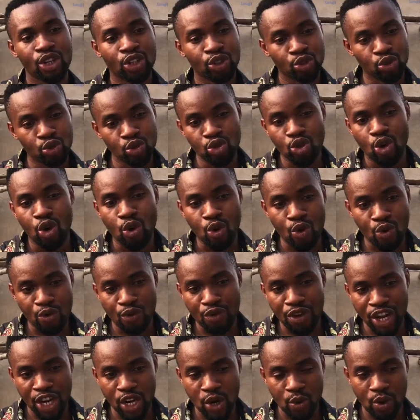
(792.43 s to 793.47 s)
Do your own
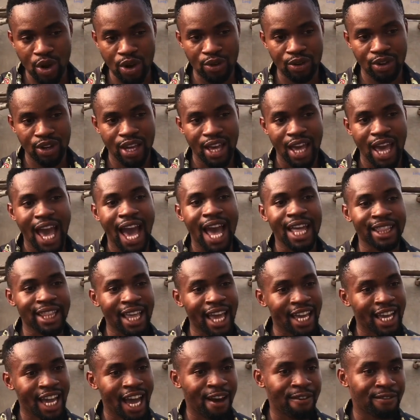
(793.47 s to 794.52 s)
very well. I
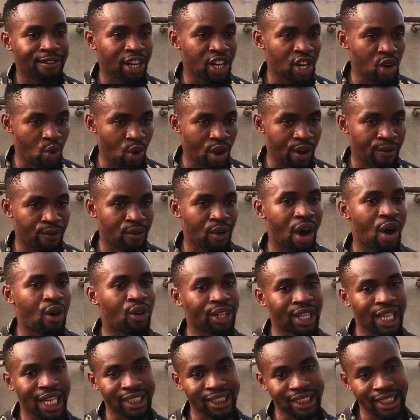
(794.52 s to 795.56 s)
thank her very well for her
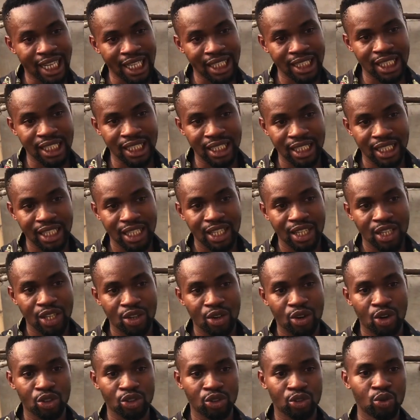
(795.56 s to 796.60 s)
understanding.
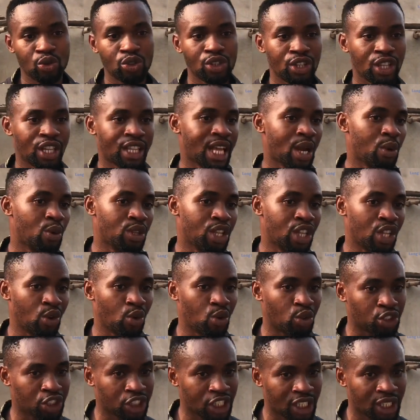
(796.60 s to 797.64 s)
Because due to the time we
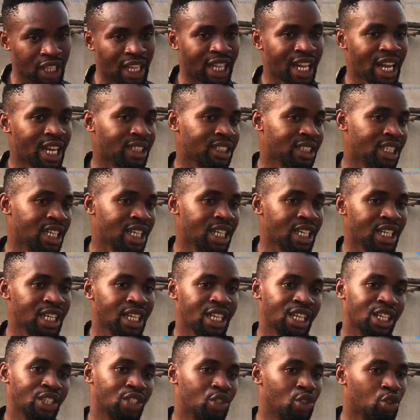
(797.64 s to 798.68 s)
negotiate, I can't say
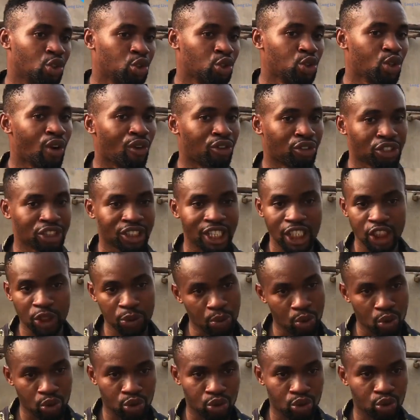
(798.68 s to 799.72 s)
the issue of
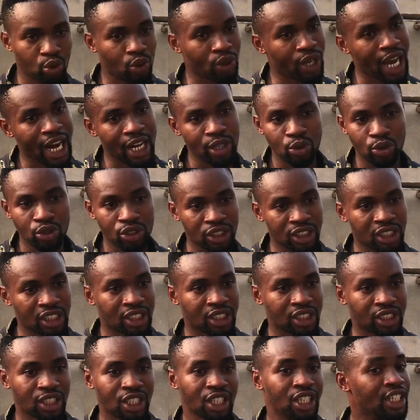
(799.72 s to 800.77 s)
transport to carry those
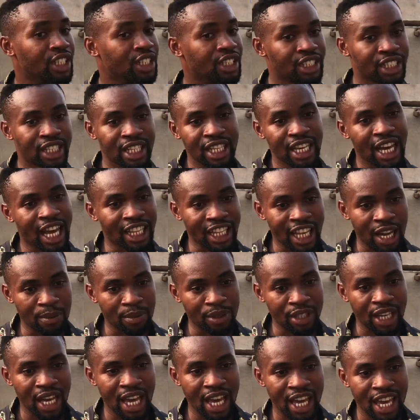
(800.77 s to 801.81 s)
things, they allow me.
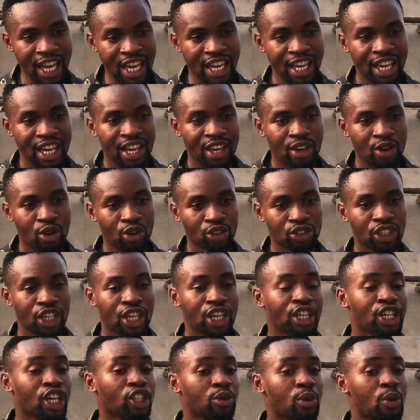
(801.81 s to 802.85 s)
Because
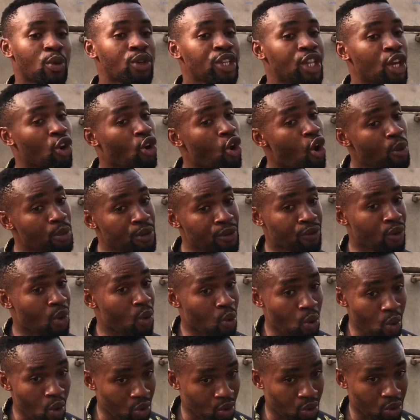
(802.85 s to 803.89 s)
guess what, they call me for
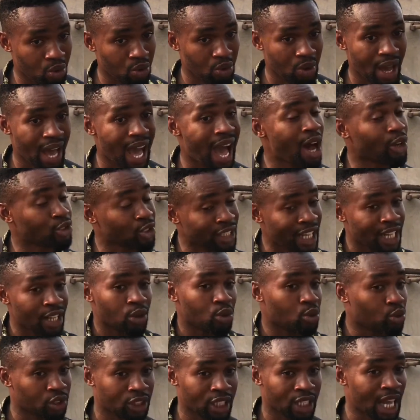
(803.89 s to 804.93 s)
work outside they
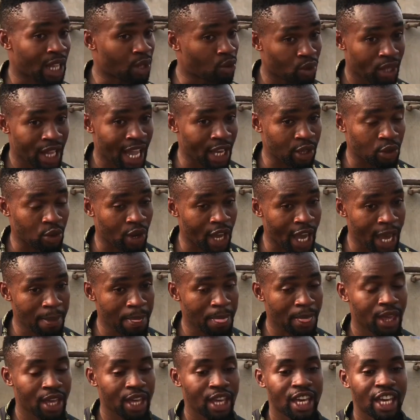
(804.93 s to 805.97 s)
do say, I know like you,
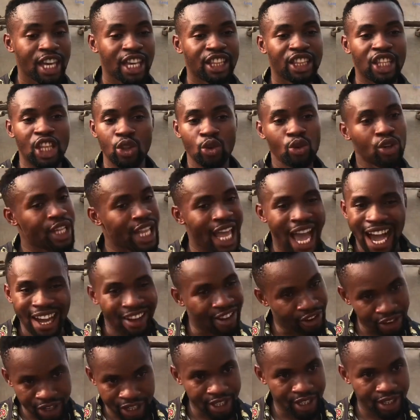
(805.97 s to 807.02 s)
they know they
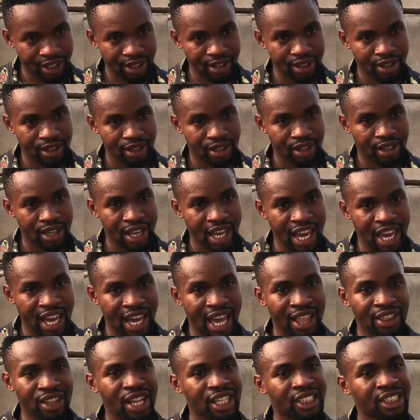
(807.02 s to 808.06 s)
agree. I
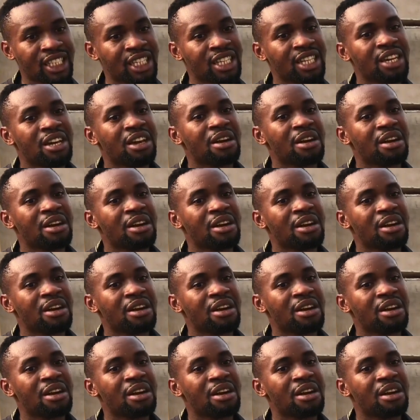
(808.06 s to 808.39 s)
tell you, say,